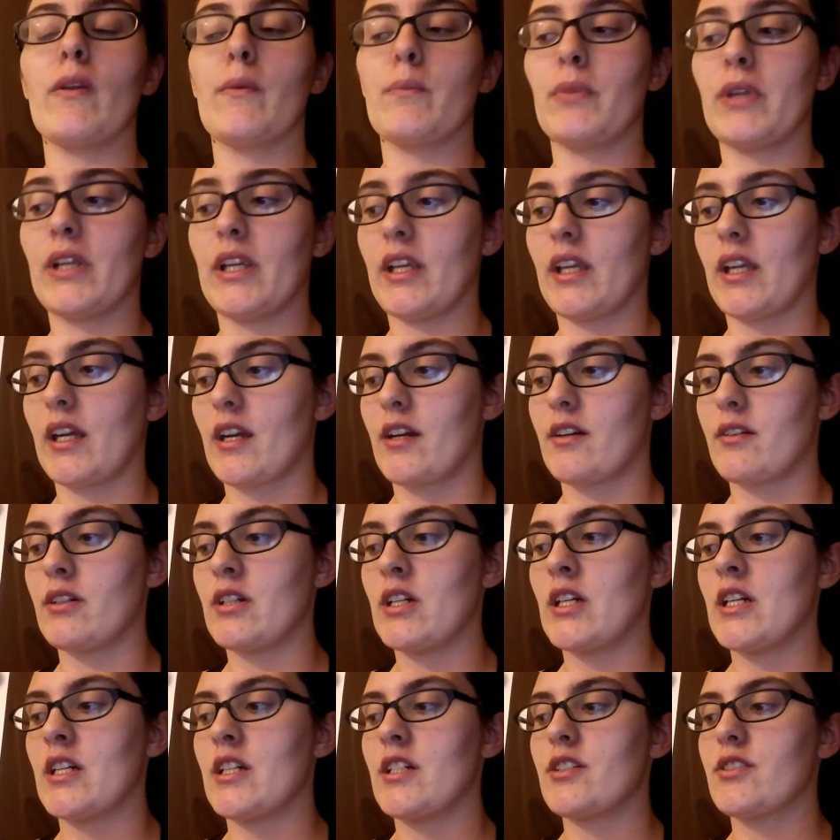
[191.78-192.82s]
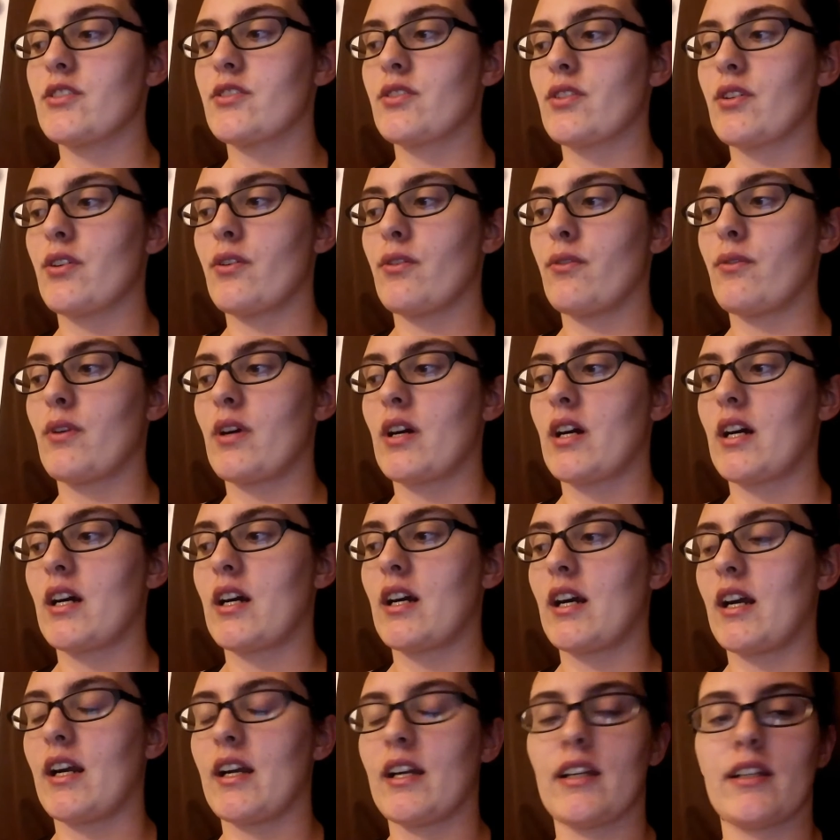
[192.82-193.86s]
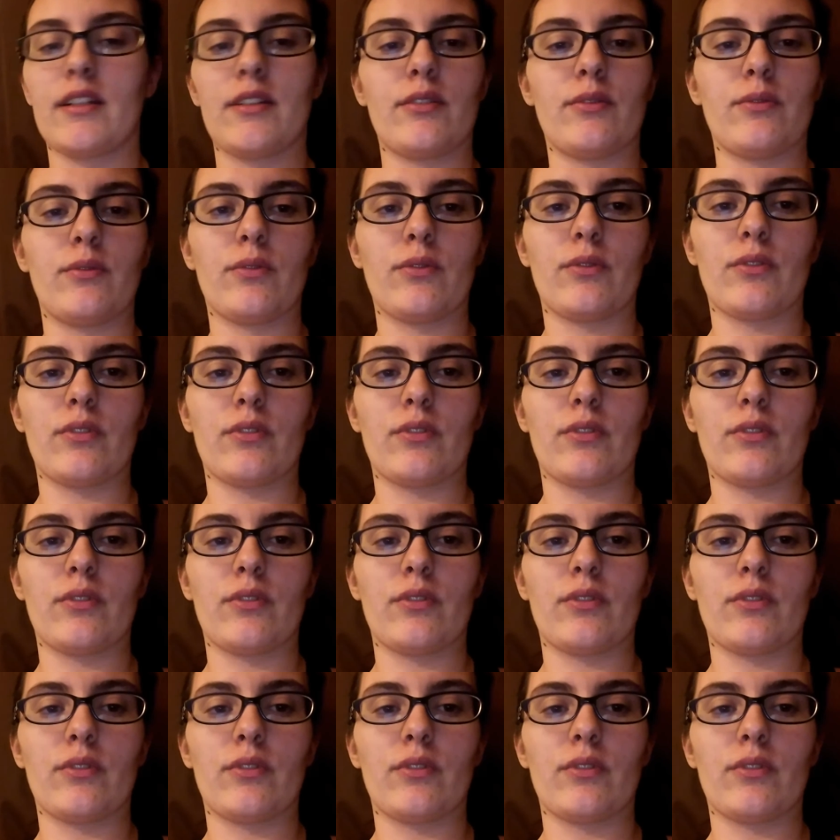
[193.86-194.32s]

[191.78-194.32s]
But anyhow, so I